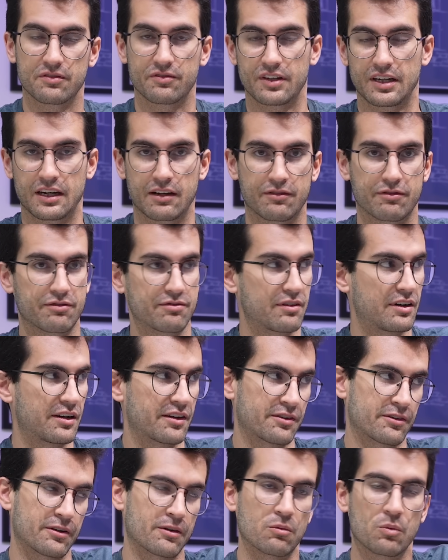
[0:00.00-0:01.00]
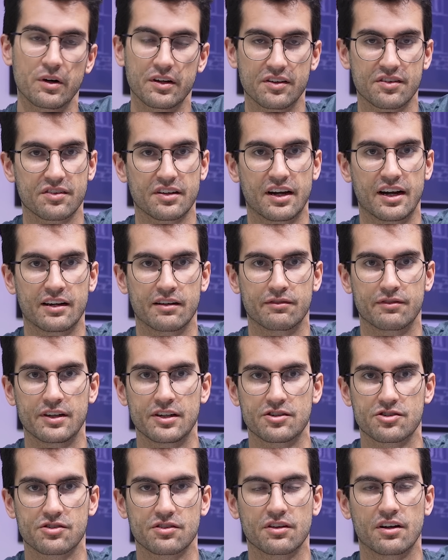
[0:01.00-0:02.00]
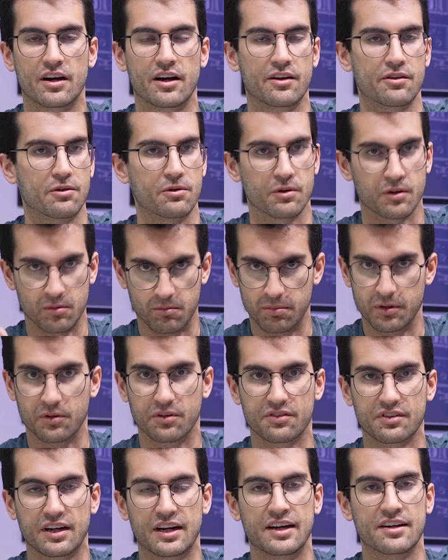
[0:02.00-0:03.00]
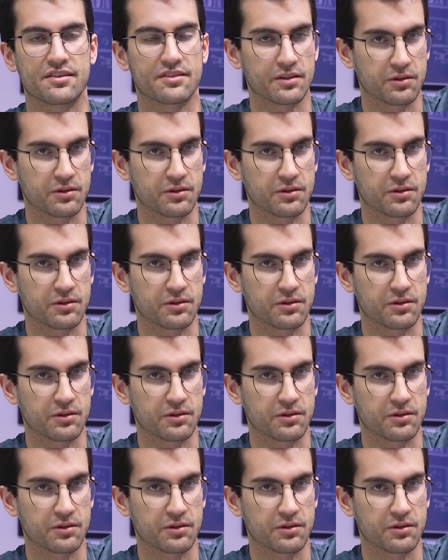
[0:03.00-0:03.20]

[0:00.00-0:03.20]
if you have either on one side of each slot or on both sides,